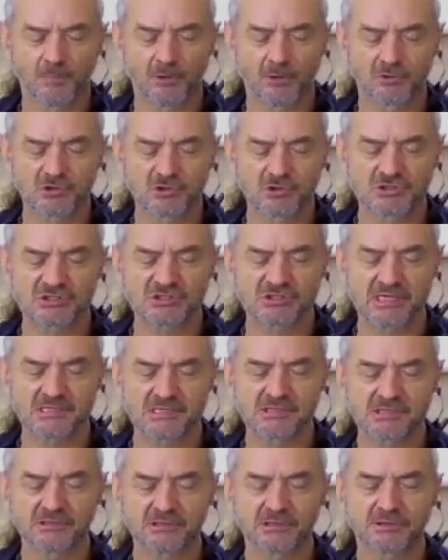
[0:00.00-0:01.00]
You're just
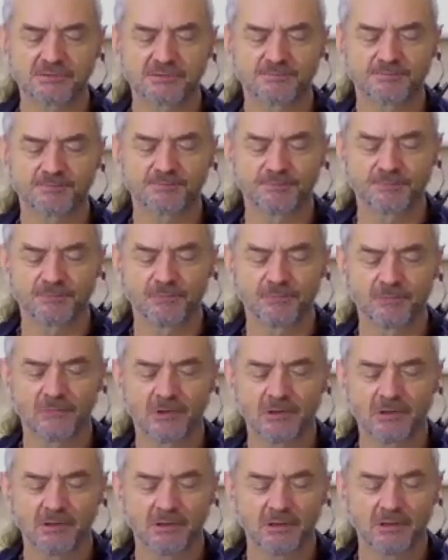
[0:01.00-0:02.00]
centered
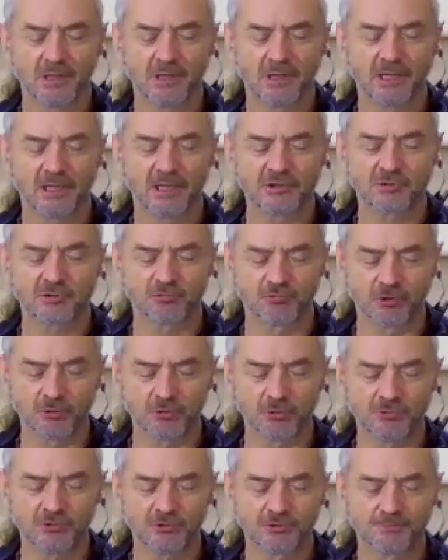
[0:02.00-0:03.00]
at your
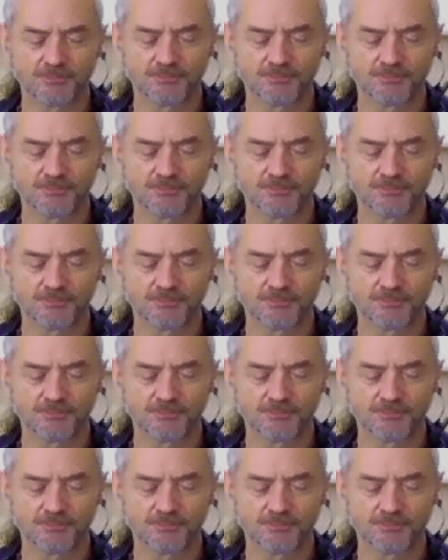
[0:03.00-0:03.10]
root.